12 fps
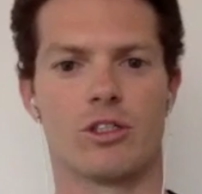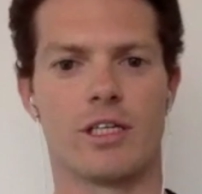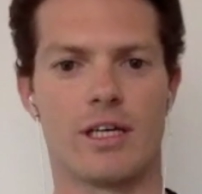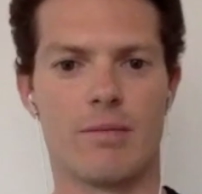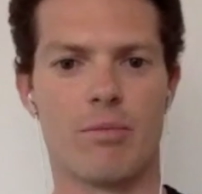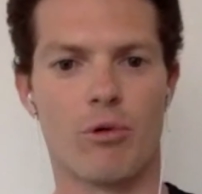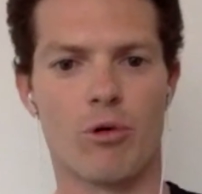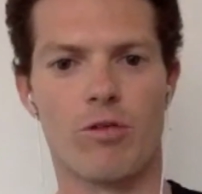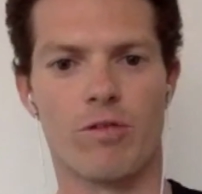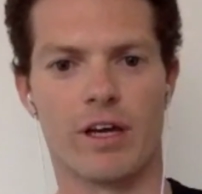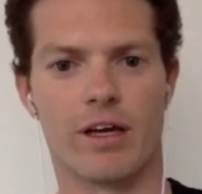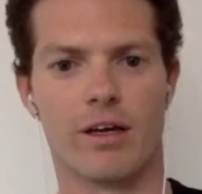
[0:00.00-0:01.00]
just
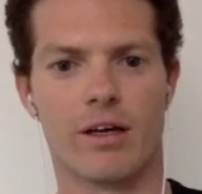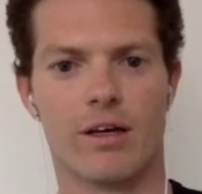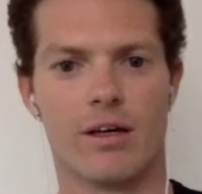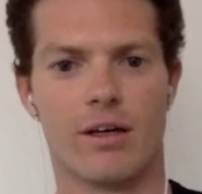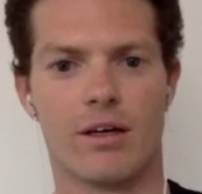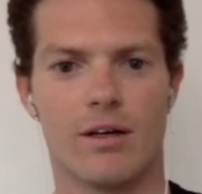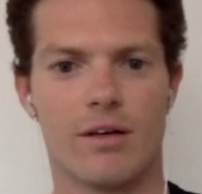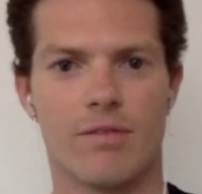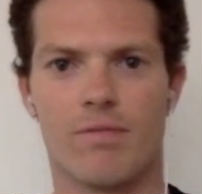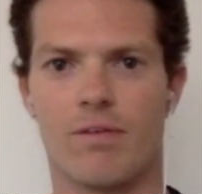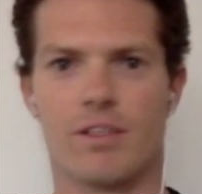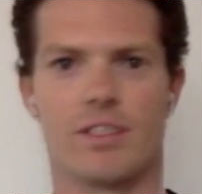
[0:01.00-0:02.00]
improving
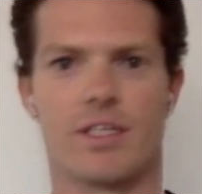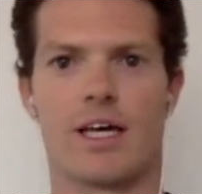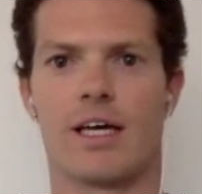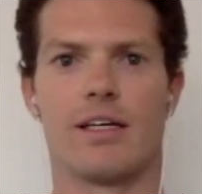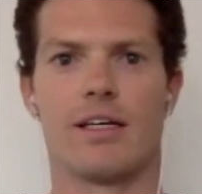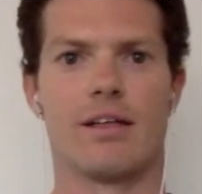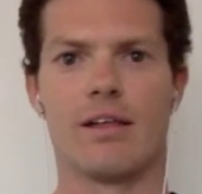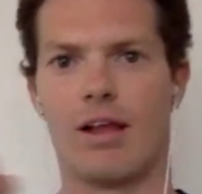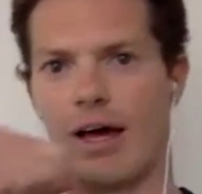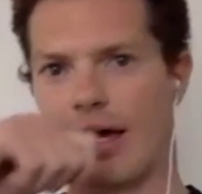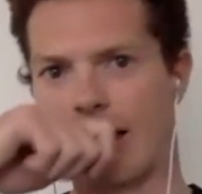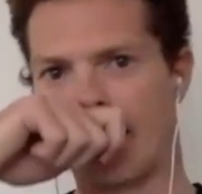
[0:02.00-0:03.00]
for, say,
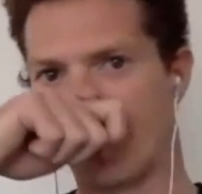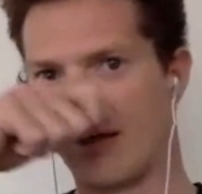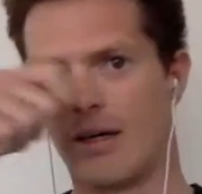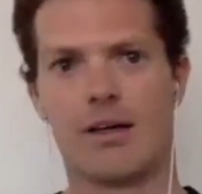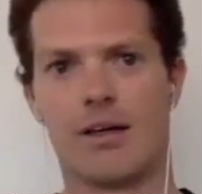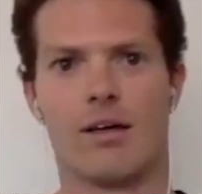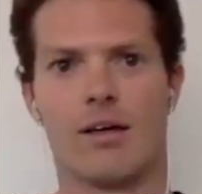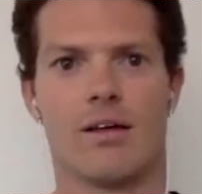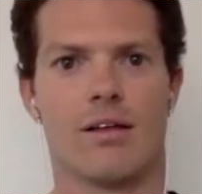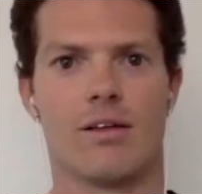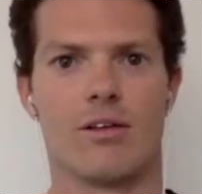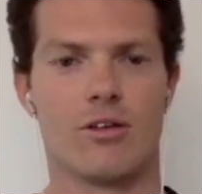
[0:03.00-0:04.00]
like
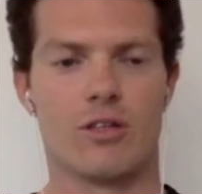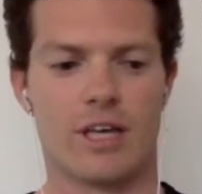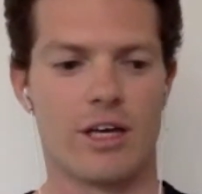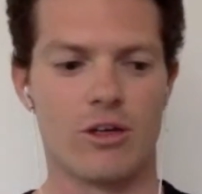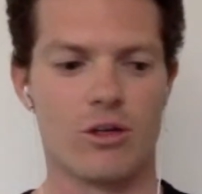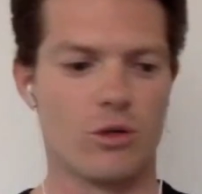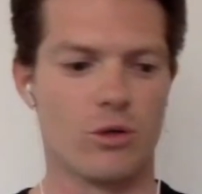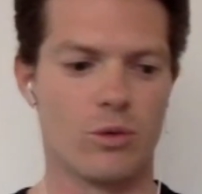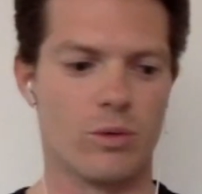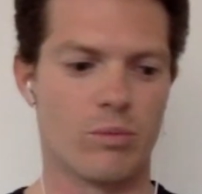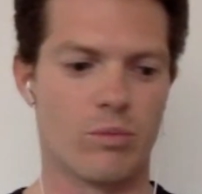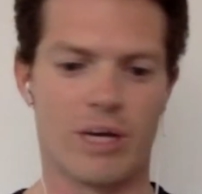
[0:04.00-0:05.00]
you say
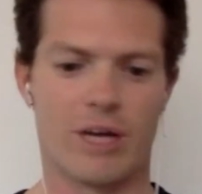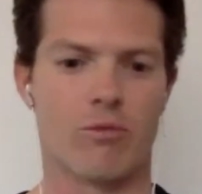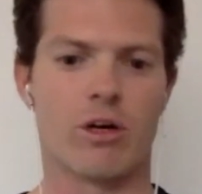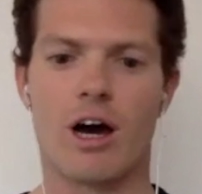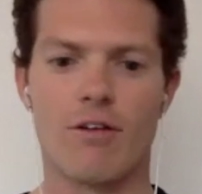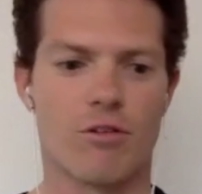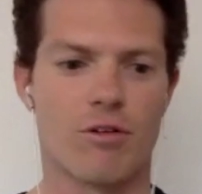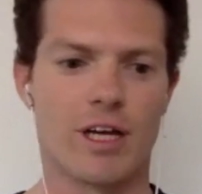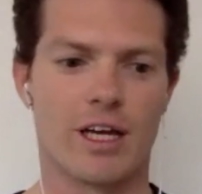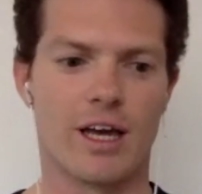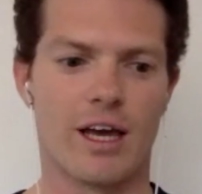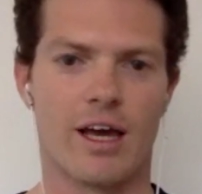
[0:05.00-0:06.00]
you bring in
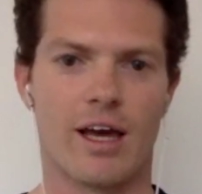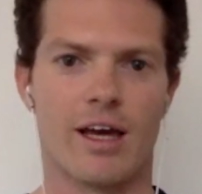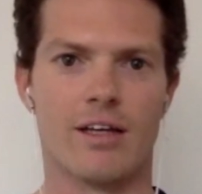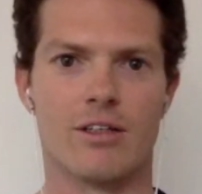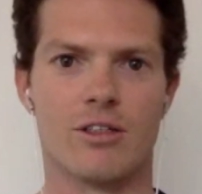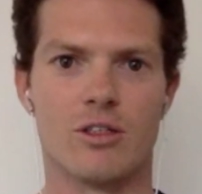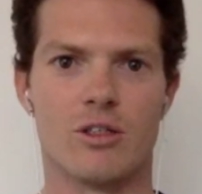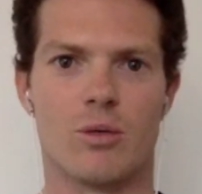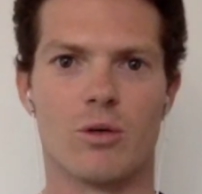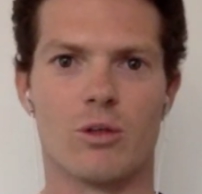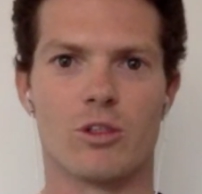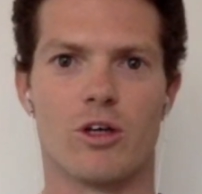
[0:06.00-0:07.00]
recovery, and
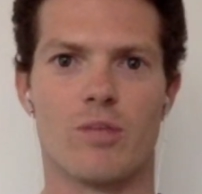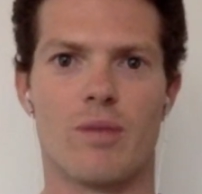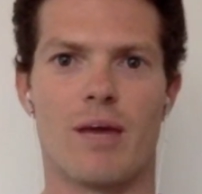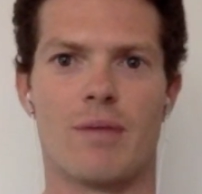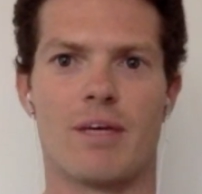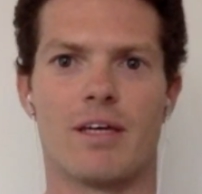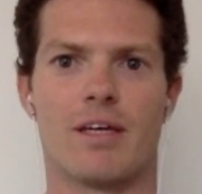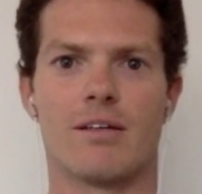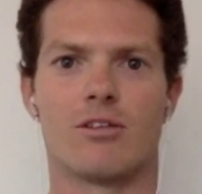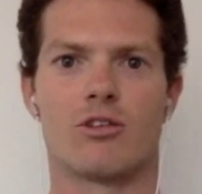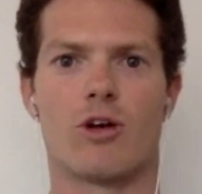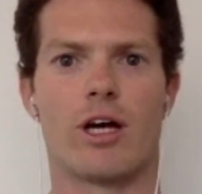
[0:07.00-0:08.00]
you also
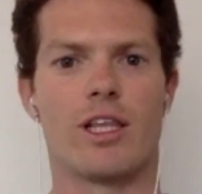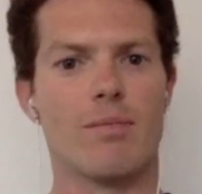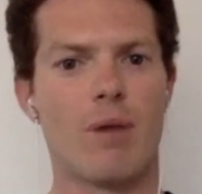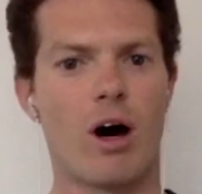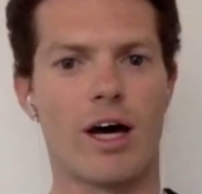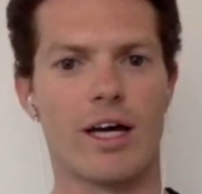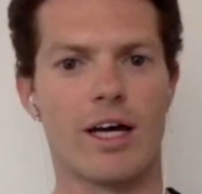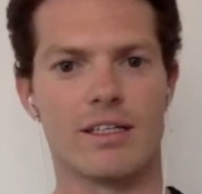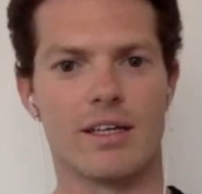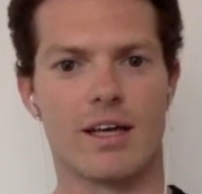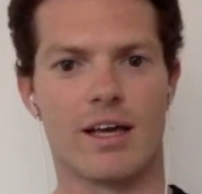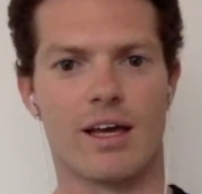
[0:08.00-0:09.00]
maybe train the
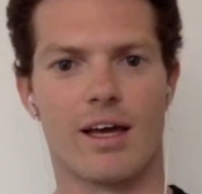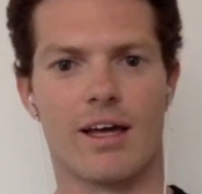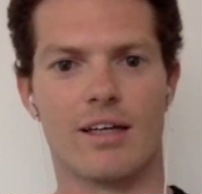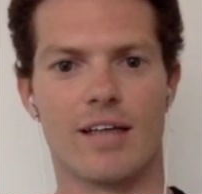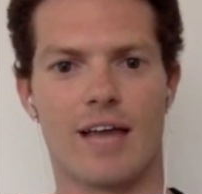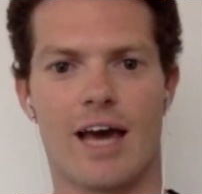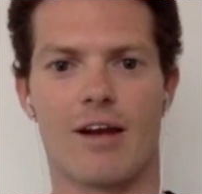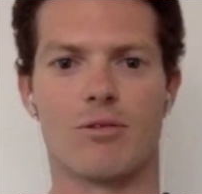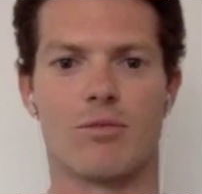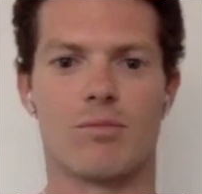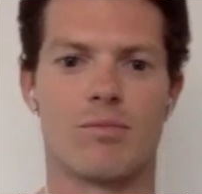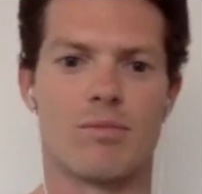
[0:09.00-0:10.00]
mind and how
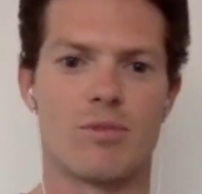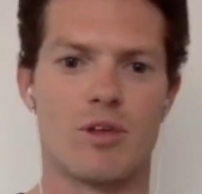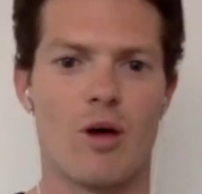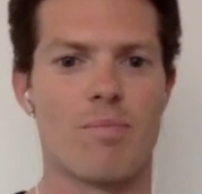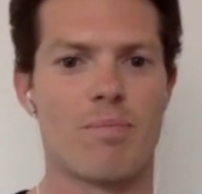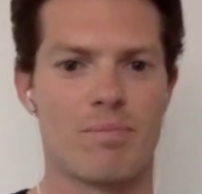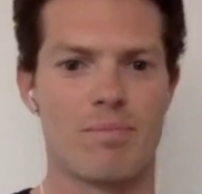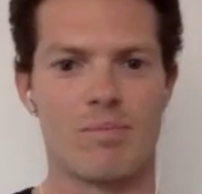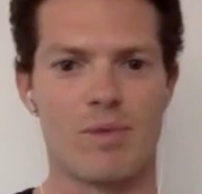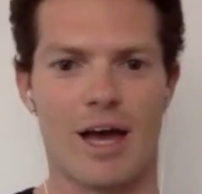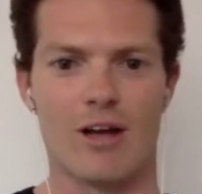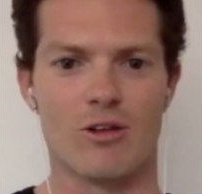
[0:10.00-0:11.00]
to
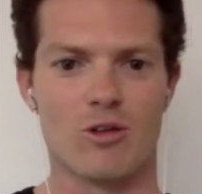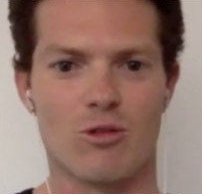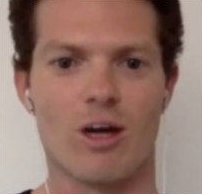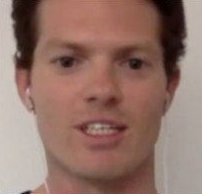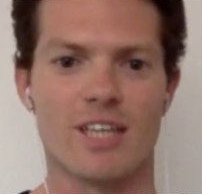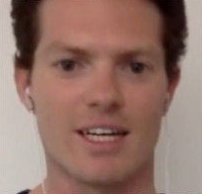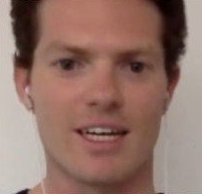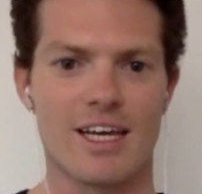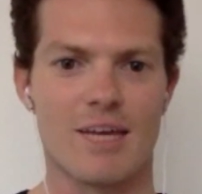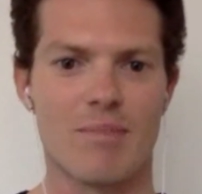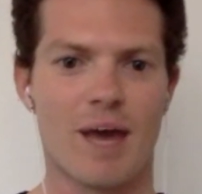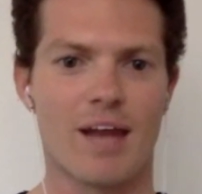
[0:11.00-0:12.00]
do the right
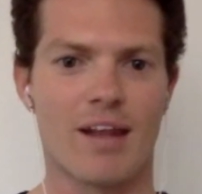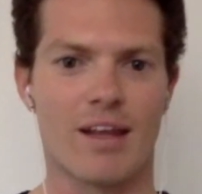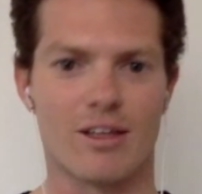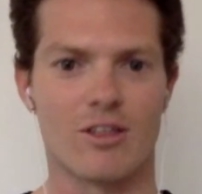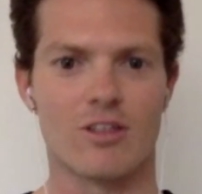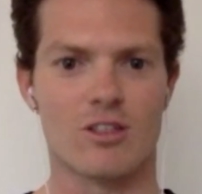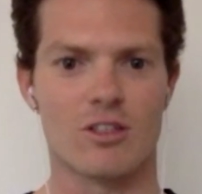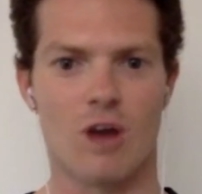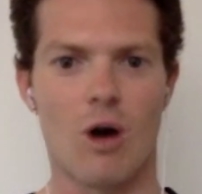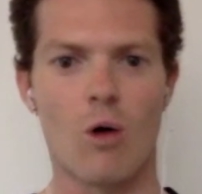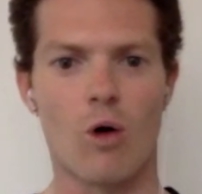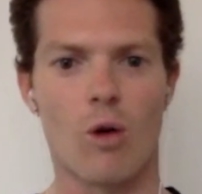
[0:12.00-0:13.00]
technique in paddling. So there's just
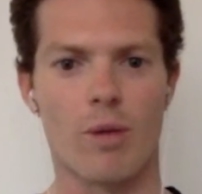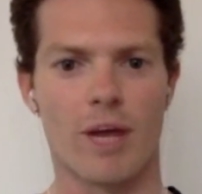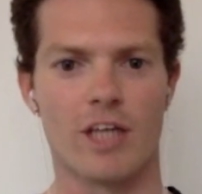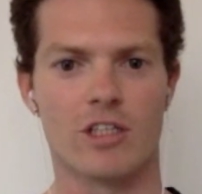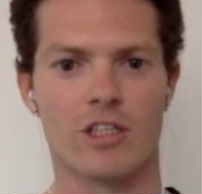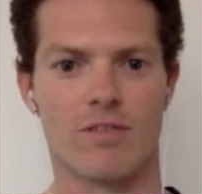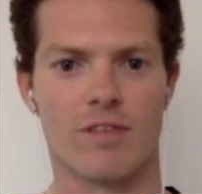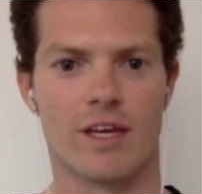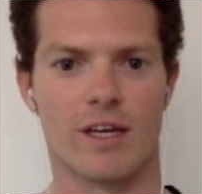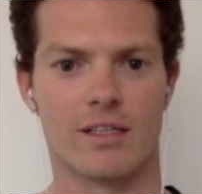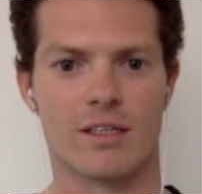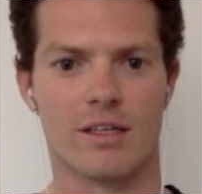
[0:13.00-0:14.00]
a whole combination of
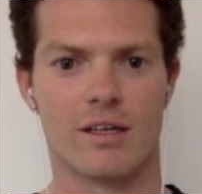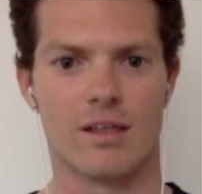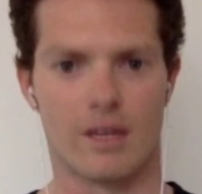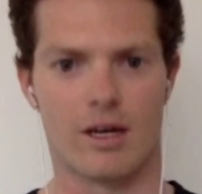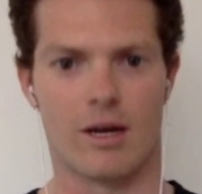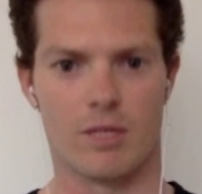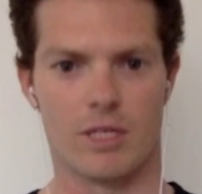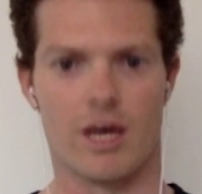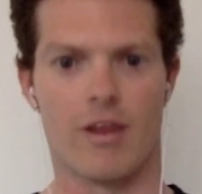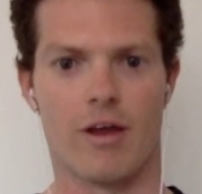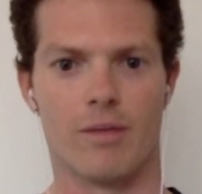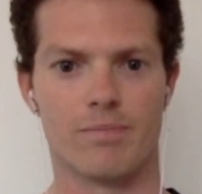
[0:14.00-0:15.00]
things that come
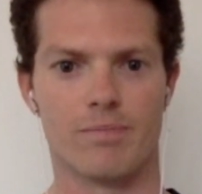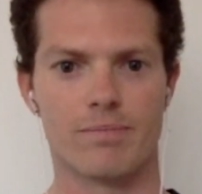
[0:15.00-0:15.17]
together.